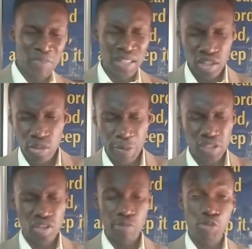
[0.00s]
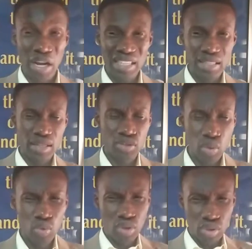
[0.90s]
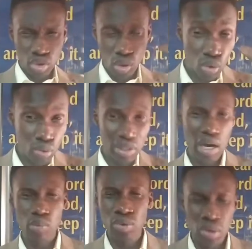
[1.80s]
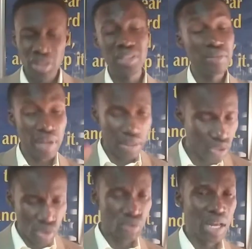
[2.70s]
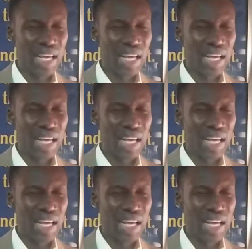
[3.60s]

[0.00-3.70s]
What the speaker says: The spirit of procrastination will not slow you down, will not derail you.